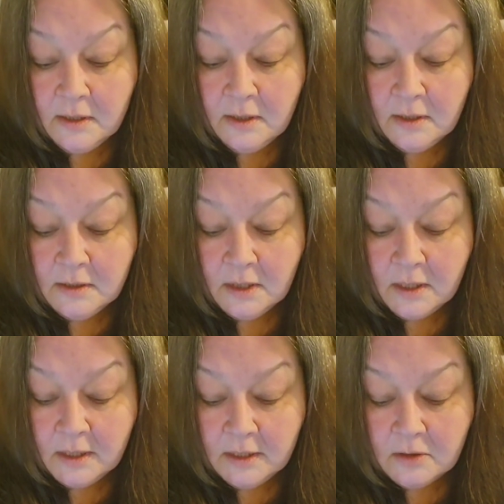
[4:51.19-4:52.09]
and
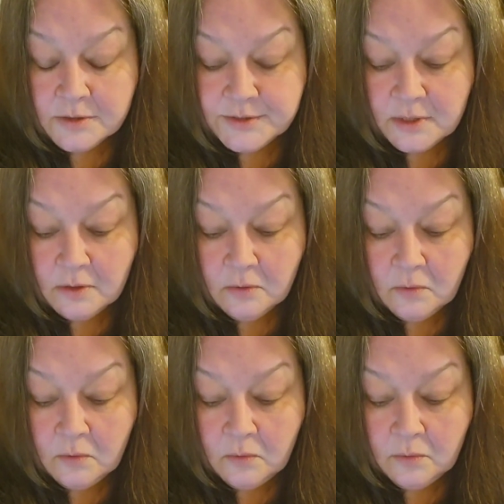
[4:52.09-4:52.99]
I
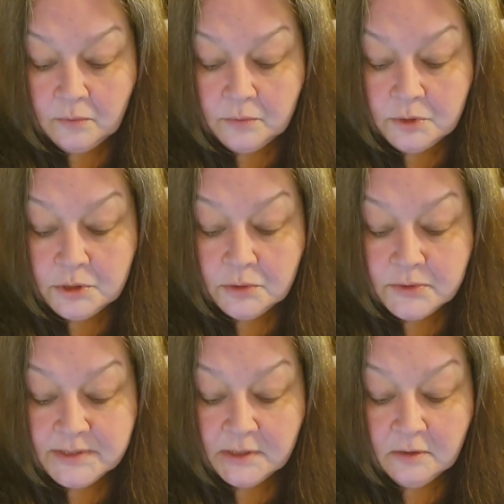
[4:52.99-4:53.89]
also
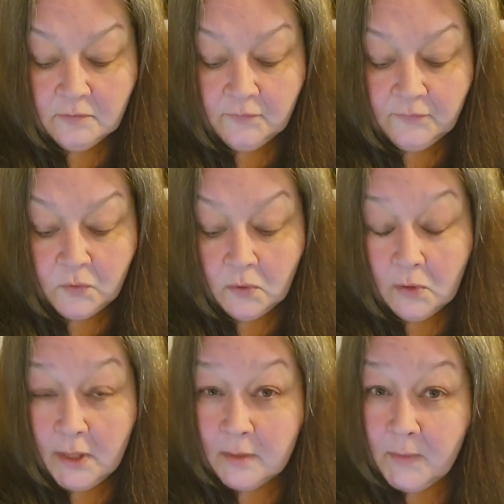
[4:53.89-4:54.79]
use it for
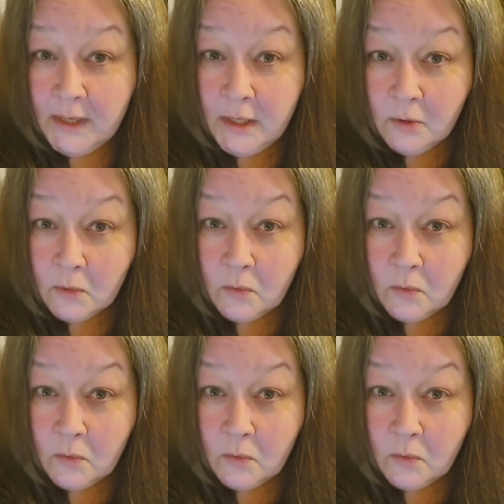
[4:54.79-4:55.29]
like my hair